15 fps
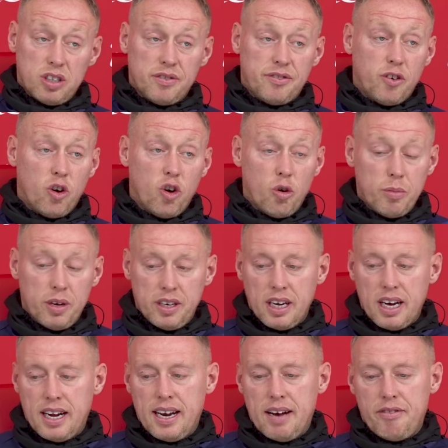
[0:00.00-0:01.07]
and the form
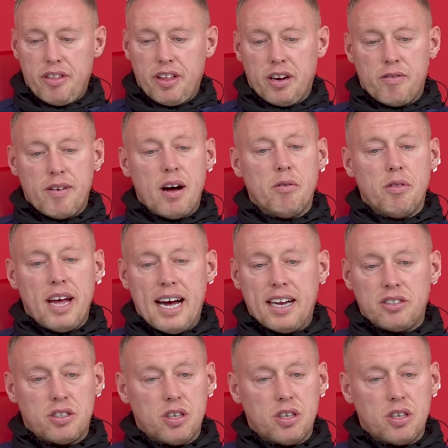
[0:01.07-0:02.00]
and, and everything around that.